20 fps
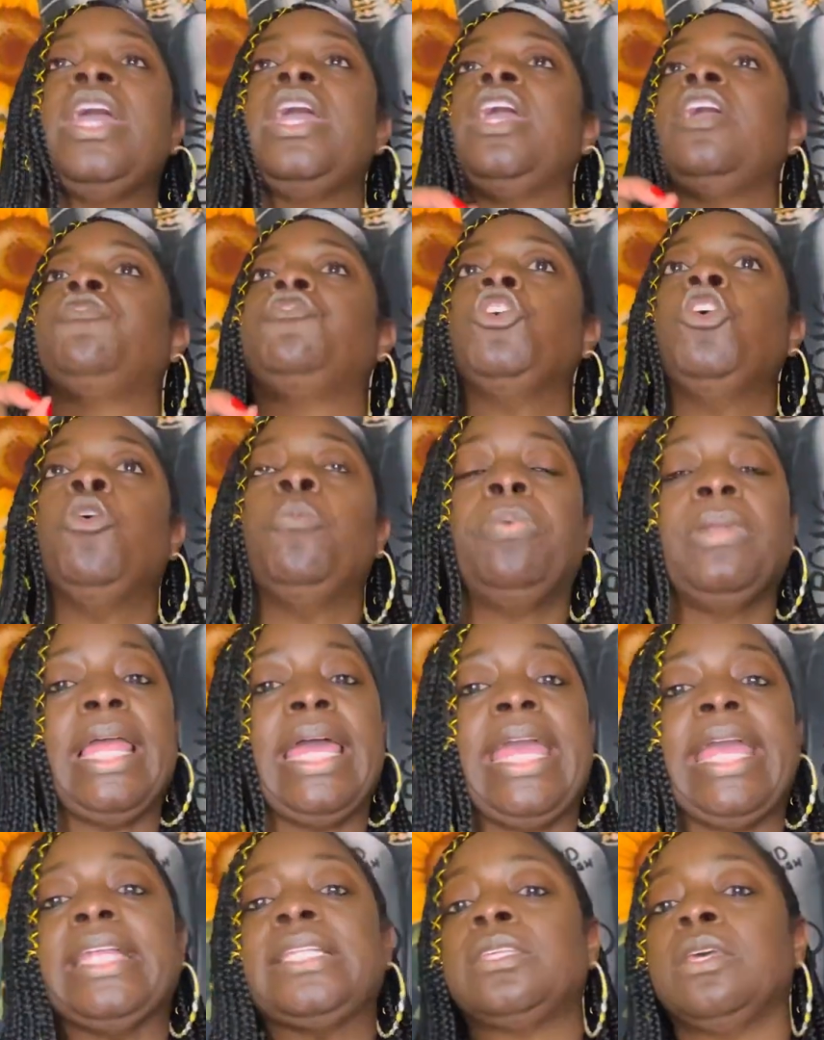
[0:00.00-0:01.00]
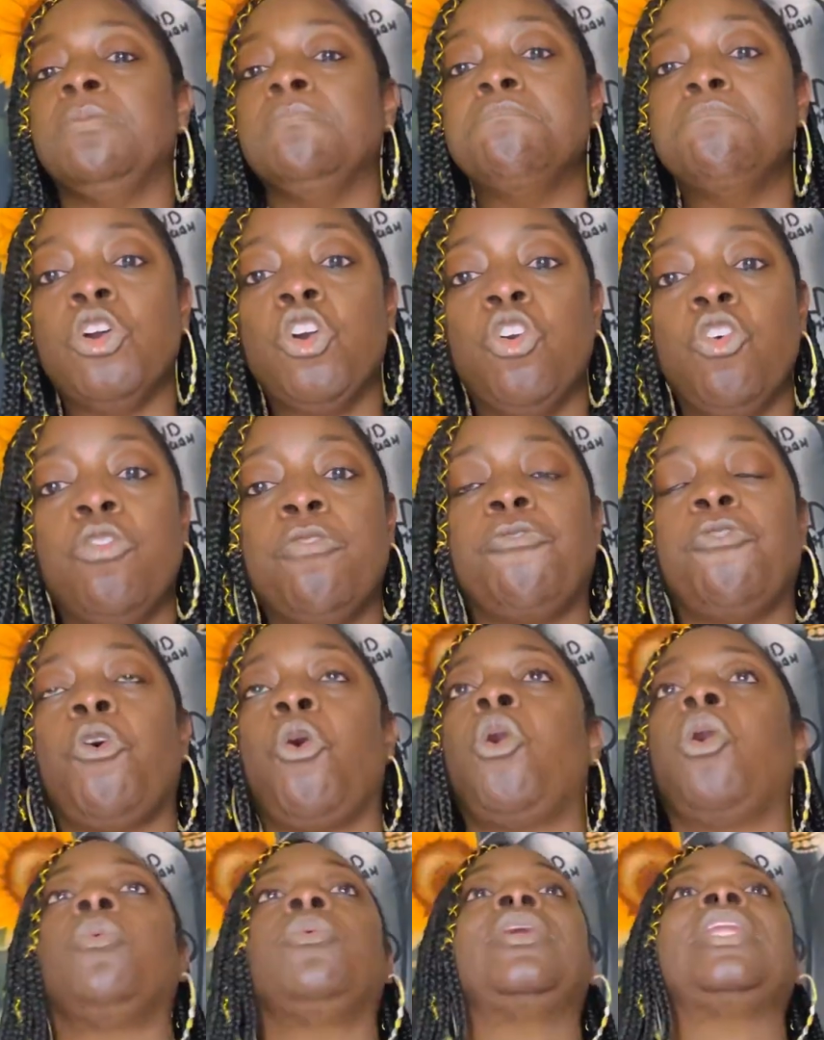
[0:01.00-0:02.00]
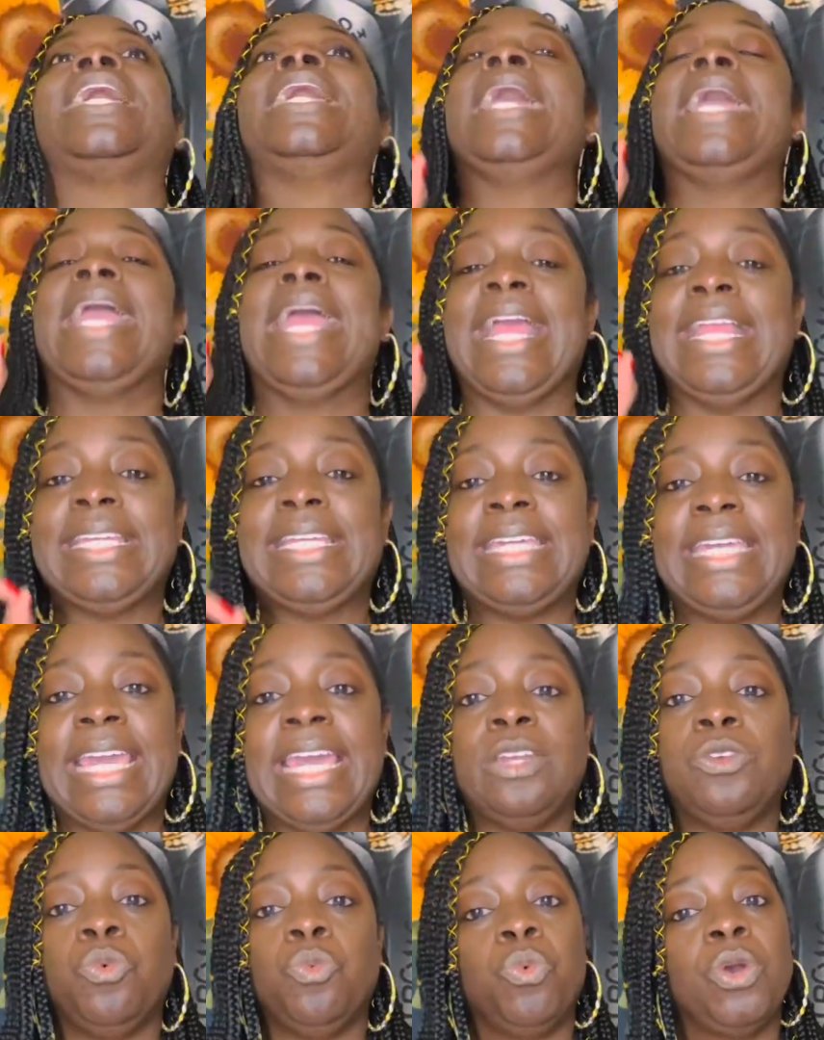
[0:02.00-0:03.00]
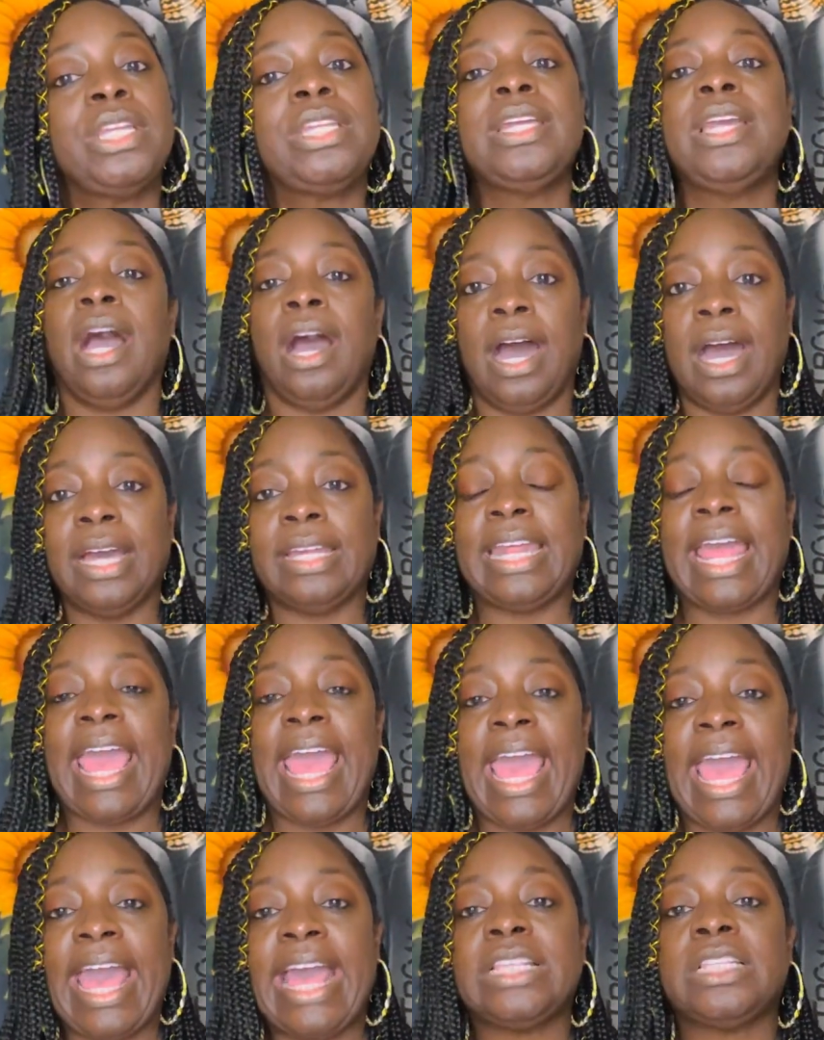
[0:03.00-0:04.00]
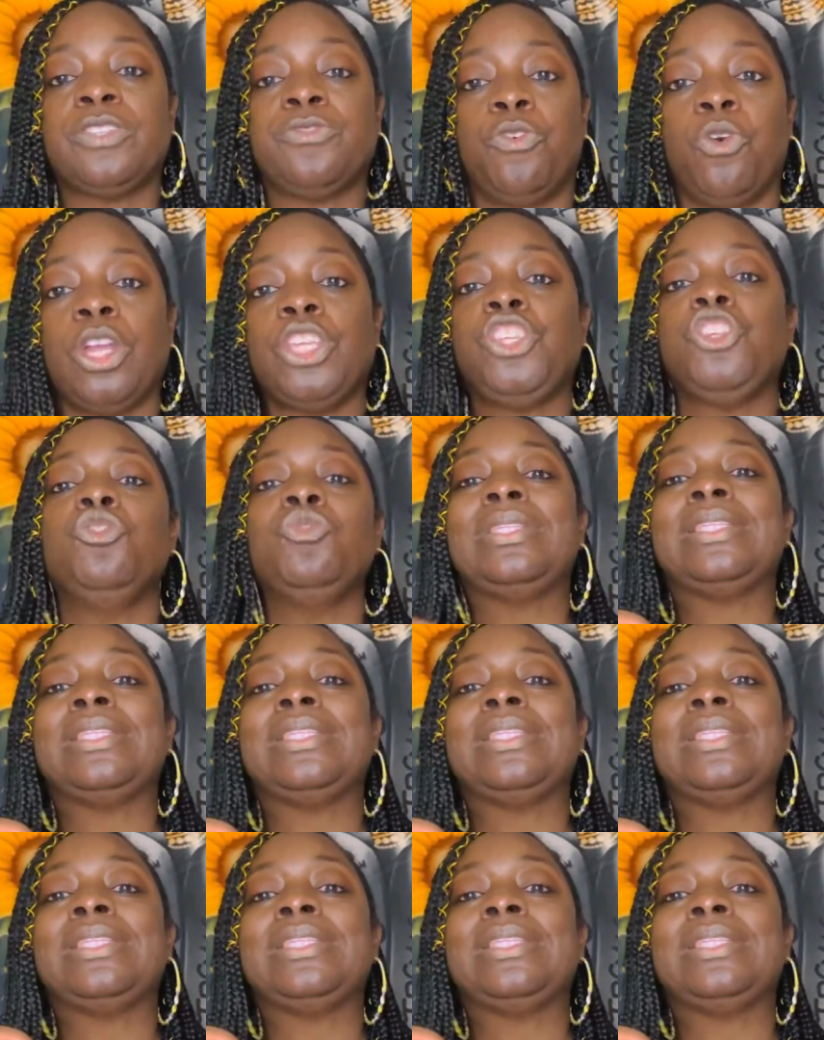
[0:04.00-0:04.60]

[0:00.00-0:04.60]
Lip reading: if you plan to move forward and get what God has for you,